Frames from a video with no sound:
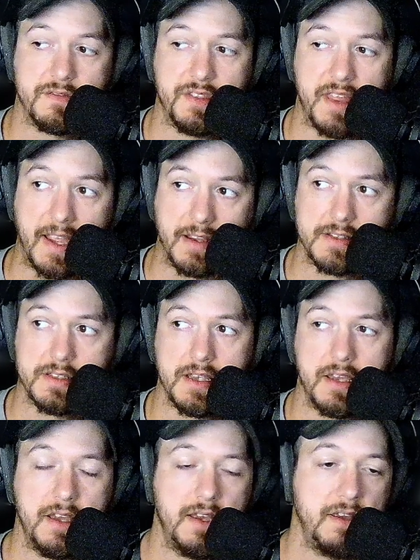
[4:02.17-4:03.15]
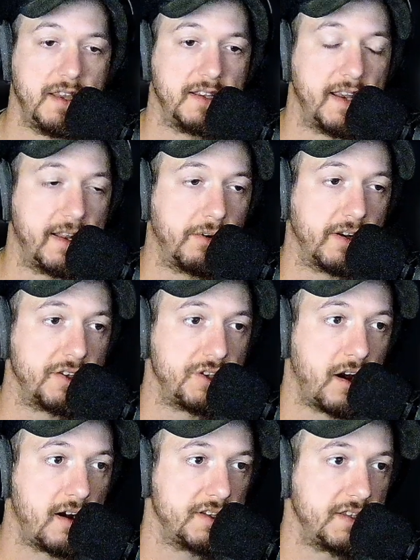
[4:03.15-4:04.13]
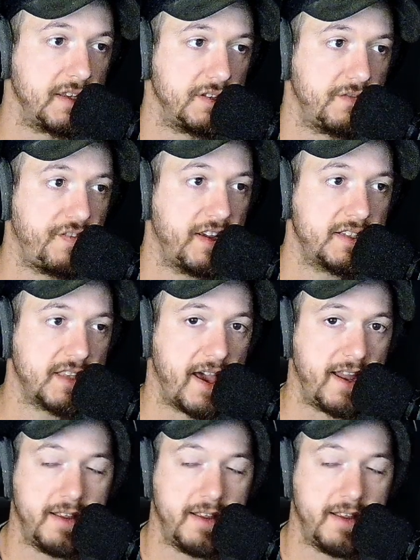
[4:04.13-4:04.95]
of things, and getting rid of jars didn't fix that.